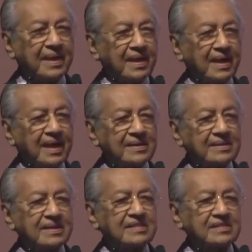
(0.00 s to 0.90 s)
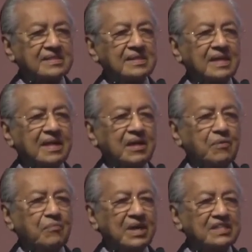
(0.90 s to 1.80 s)
Countries
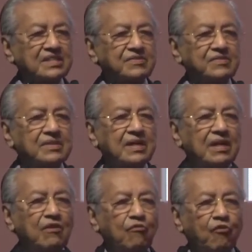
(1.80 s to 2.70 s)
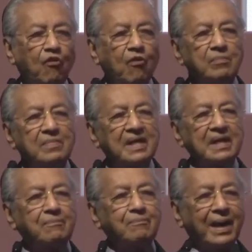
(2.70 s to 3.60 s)
must form a
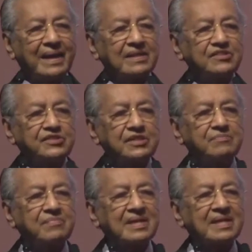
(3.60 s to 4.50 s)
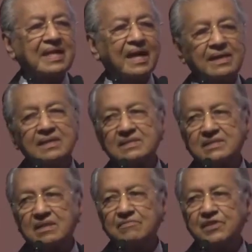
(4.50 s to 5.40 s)
partnership regardless
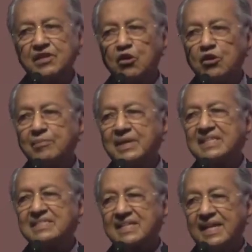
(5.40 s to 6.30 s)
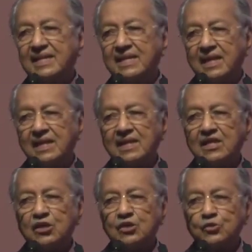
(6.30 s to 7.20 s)
of economic standing,
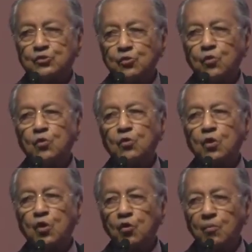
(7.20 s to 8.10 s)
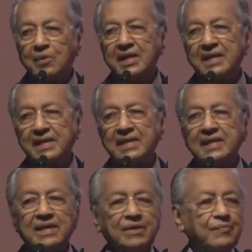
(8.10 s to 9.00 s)
so globally
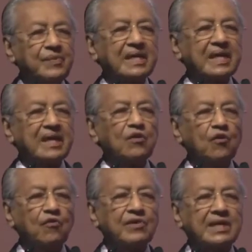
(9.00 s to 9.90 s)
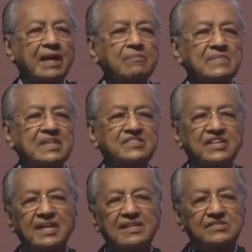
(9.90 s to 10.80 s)
we can overcome the
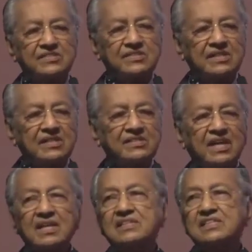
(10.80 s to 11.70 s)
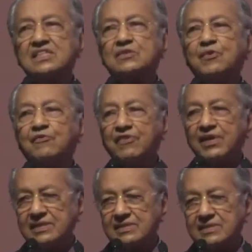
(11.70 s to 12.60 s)
challenges we
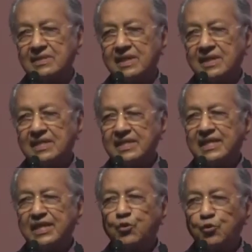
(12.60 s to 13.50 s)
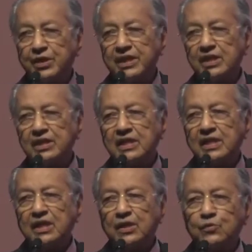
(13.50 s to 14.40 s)
face, including
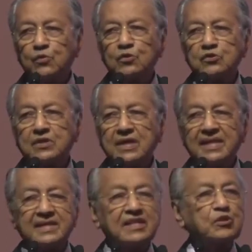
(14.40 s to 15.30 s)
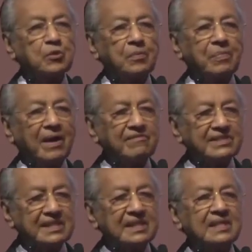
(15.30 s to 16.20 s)
those related to
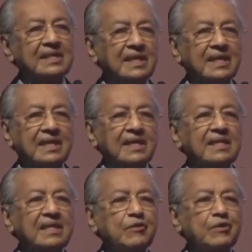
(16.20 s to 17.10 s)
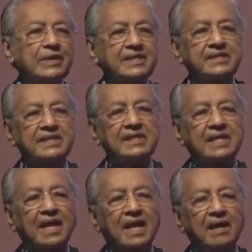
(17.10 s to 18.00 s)
poverty, inequality,
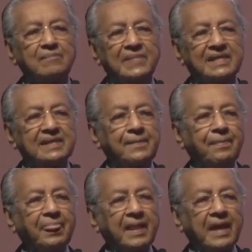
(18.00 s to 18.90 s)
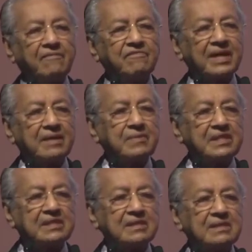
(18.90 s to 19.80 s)
climate, and
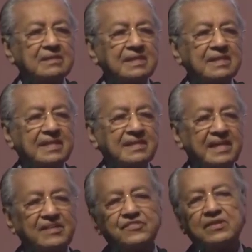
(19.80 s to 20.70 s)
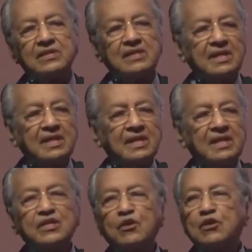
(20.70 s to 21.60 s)
environmental degradation,
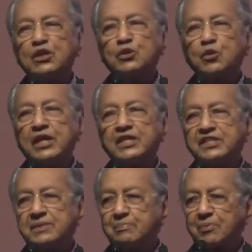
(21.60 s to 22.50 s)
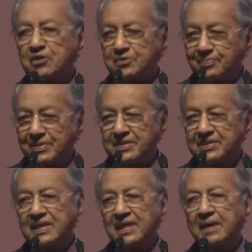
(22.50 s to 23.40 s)
in order to achieve
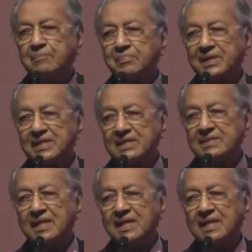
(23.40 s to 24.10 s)
prosperity and peace